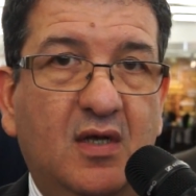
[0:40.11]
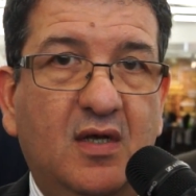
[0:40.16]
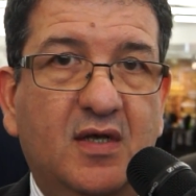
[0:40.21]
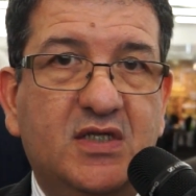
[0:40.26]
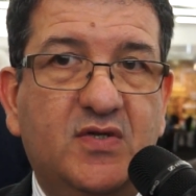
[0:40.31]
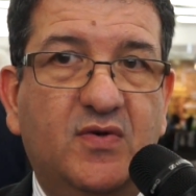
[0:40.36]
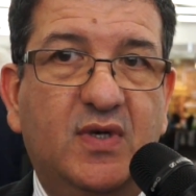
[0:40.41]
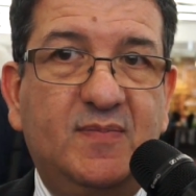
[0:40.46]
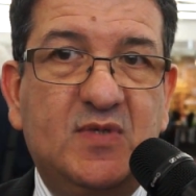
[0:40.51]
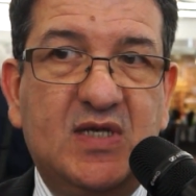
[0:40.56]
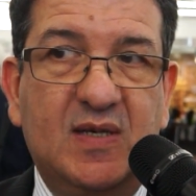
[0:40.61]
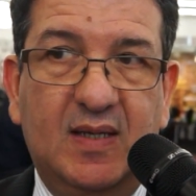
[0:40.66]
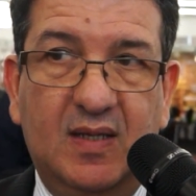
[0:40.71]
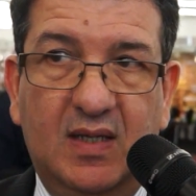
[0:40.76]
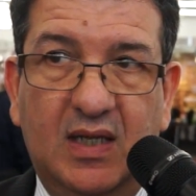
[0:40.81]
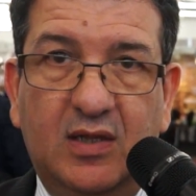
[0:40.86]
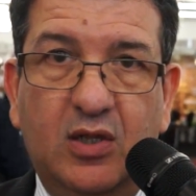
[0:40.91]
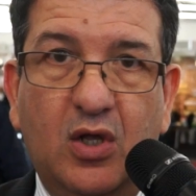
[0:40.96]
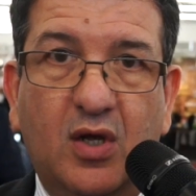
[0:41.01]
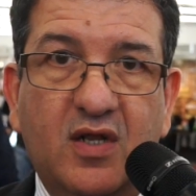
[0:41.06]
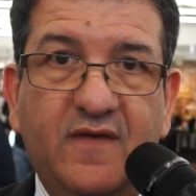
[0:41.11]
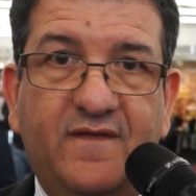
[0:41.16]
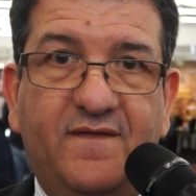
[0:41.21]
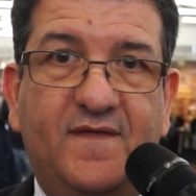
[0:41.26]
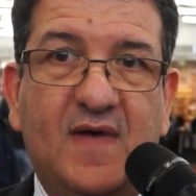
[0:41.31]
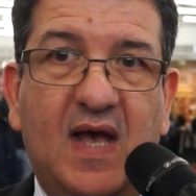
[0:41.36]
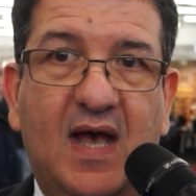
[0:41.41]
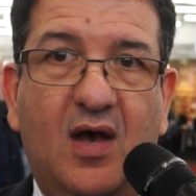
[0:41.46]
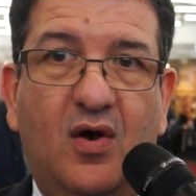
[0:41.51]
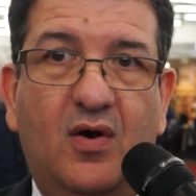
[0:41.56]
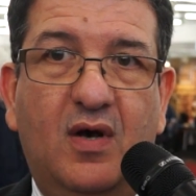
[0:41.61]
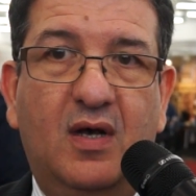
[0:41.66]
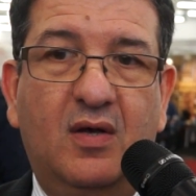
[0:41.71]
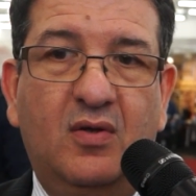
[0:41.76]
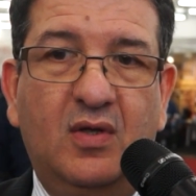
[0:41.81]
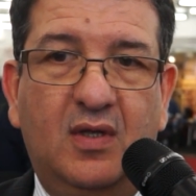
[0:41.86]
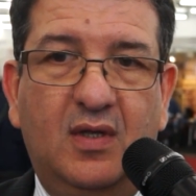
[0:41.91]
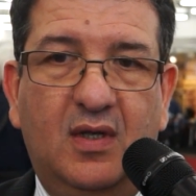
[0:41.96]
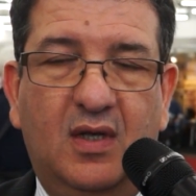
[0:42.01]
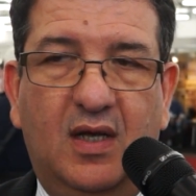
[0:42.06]
So we take a lot of our
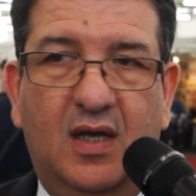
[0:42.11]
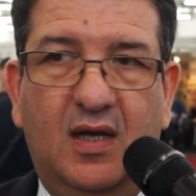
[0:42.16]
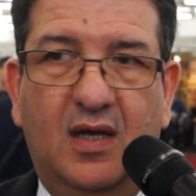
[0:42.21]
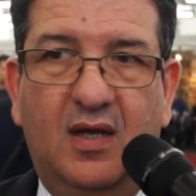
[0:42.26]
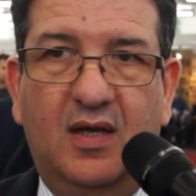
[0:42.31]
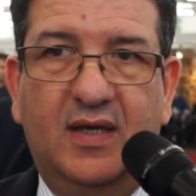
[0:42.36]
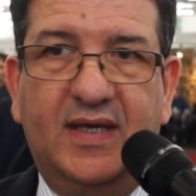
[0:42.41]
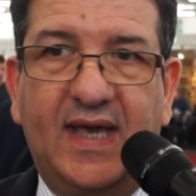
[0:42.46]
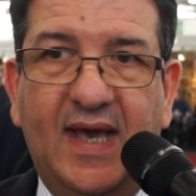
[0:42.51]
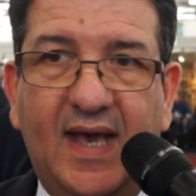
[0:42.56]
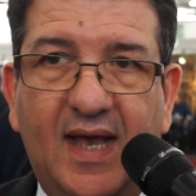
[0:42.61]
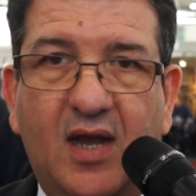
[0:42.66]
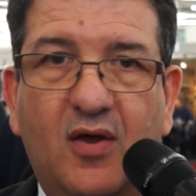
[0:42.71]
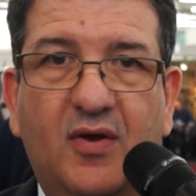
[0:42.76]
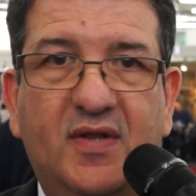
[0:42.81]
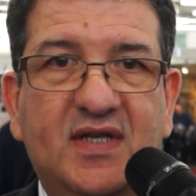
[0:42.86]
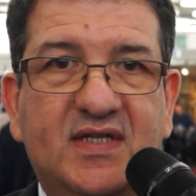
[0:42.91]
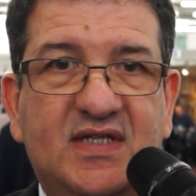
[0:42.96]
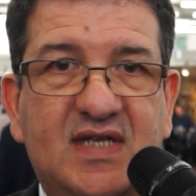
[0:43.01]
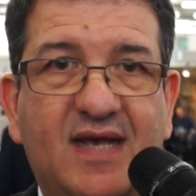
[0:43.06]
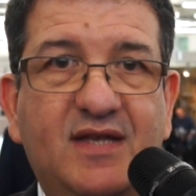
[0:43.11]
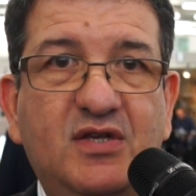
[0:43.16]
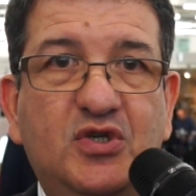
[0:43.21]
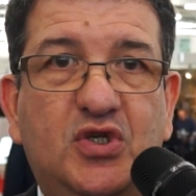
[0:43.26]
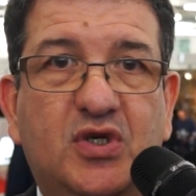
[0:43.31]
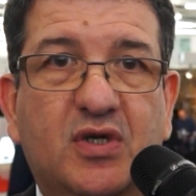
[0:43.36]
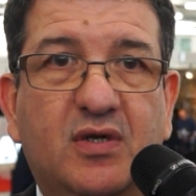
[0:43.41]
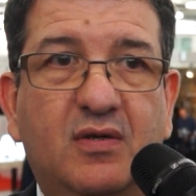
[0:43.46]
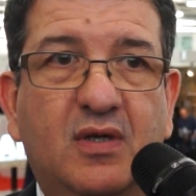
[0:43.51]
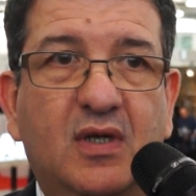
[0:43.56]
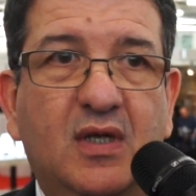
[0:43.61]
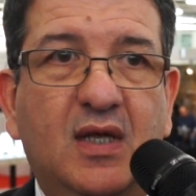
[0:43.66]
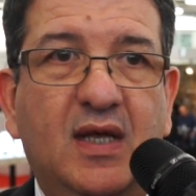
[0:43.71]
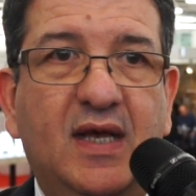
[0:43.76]
care and attention